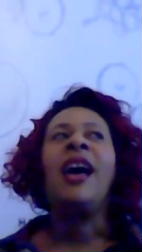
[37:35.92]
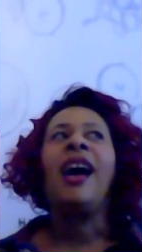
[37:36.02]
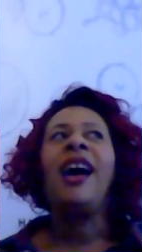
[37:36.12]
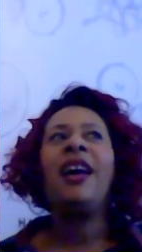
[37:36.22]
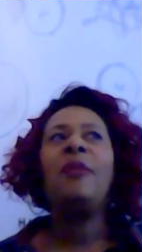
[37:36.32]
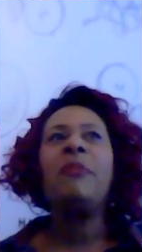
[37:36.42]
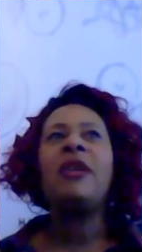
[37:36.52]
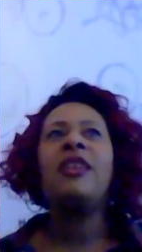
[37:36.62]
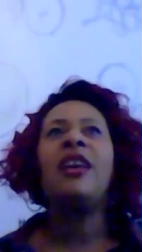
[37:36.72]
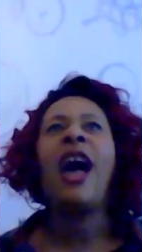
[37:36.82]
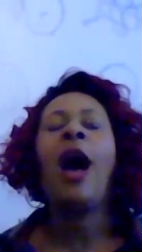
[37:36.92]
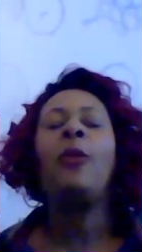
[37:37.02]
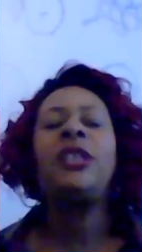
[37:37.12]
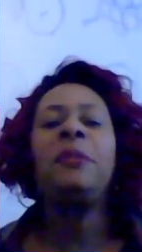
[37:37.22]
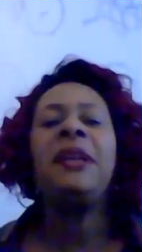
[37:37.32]
How we
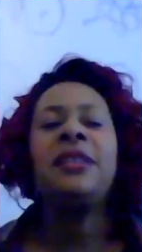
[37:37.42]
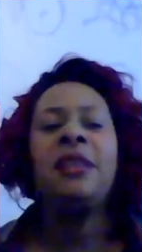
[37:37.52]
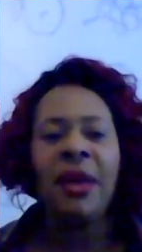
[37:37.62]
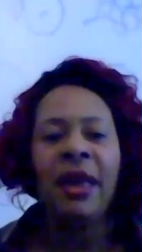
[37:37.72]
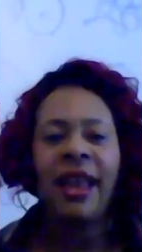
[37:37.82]
speak to men,